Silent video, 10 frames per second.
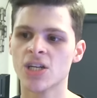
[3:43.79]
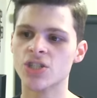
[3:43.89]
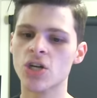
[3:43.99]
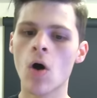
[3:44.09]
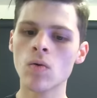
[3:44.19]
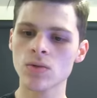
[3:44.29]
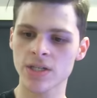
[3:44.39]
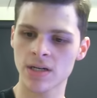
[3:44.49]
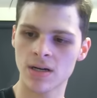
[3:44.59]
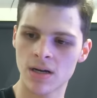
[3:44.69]

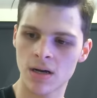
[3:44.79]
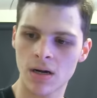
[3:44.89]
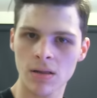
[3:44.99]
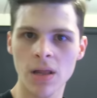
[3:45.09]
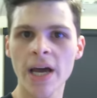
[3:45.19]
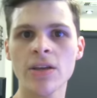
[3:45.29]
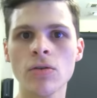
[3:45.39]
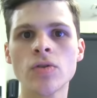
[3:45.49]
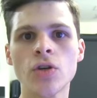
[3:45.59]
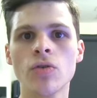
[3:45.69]
Don't let
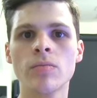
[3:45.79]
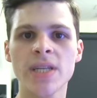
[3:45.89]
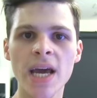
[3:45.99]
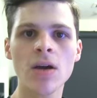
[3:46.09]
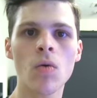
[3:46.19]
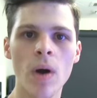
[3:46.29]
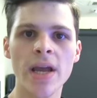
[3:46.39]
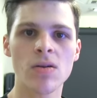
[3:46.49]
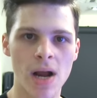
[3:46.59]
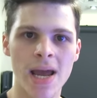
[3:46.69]
YouTube take away
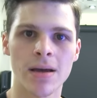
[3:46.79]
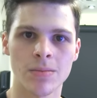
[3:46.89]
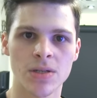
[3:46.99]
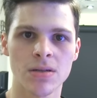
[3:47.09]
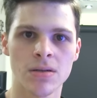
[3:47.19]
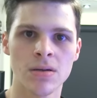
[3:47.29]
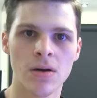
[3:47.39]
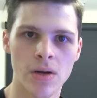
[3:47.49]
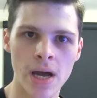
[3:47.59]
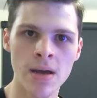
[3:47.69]
your hams,
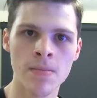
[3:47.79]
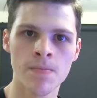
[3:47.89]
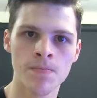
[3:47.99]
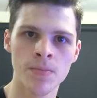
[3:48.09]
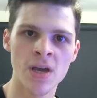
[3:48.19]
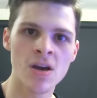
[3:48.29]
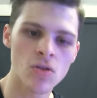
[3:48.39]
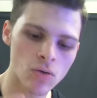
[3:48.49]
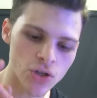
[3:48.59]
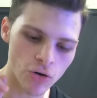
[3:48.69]
okay?
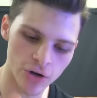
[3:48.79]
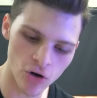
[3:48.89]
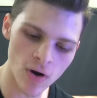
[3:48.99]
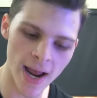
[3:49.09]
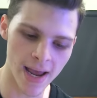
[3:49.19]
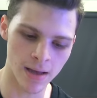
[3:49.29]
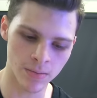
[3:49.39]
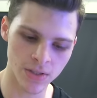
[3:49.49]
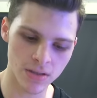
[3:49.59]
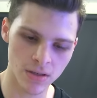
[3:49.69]
Those are your
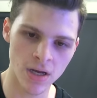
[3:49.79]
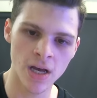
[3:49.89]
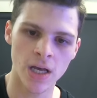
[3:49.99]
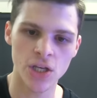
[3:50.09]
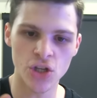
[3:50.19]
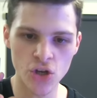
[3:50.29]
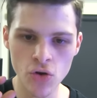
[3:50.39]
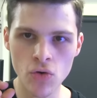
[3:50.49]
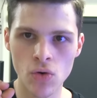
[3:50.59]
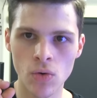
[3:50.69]
hams.
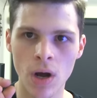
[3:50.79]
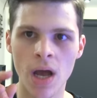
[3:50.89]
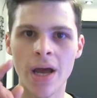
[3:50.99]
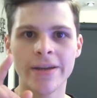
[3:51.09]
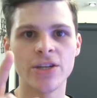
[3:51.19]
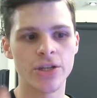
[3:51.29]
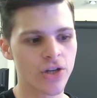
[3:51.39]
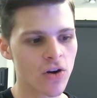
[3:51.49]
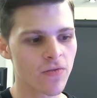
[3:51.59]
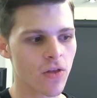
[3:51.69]
You
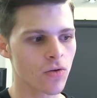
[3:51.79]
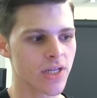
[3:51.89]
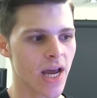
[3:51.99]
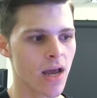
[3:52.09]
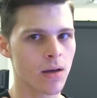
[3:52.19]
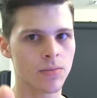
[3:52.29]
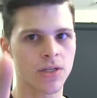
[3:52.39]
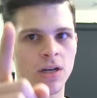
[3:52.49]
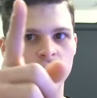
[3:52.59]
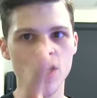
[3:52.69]
deserve those
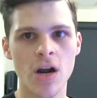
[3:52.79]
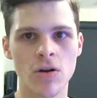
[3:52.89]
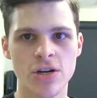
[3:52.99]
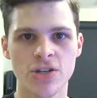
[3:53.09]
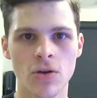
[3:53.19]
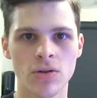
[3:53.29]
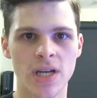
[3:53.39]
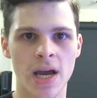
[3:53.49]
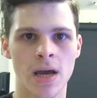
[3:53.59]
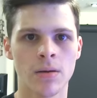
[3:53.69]
hams, cherish those
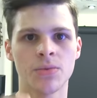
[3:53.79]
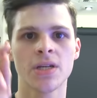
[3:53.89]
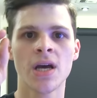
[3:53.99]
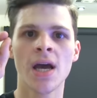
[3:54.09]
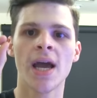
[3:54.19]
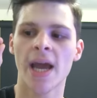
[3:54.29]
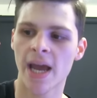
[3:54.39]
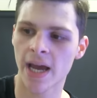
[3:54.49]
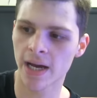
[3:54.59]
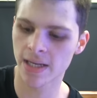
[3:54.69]
hams,
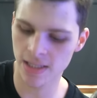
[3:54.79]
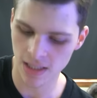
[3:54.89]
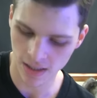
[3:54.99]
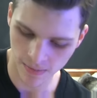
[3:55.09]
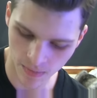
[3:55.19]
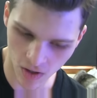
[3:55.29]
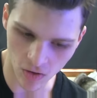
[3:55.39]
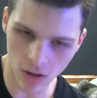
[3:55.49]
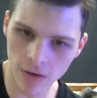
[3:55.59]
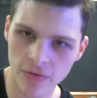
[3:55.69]
and
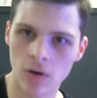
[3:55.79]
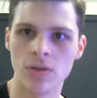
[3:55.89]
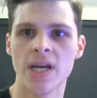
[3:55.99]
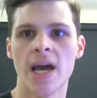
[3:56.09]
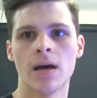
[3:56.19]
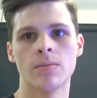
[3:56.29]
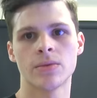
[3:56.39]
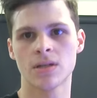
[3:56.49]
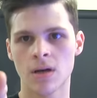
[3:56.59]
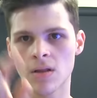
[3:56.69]
love those
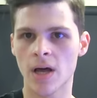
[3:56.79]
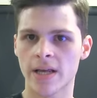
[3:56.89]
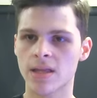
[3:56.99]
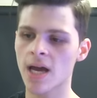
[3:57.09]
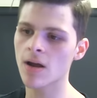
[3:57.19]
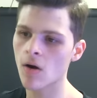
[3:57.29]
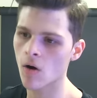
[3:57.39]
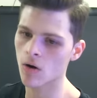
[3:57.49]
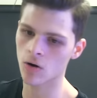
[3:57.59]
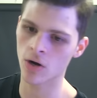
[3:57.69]
hams like they
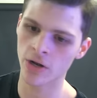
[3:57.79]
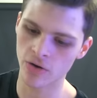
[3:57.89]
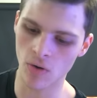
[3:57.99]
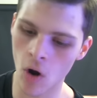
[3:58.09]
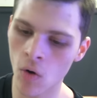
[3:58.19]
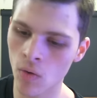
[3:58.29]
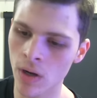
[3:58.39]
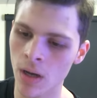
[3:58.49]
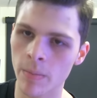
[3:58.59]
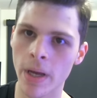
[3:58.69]
are your
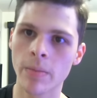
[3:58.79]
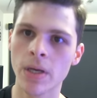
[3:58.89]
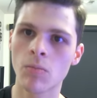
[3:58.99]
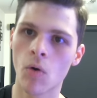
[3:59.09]
own baby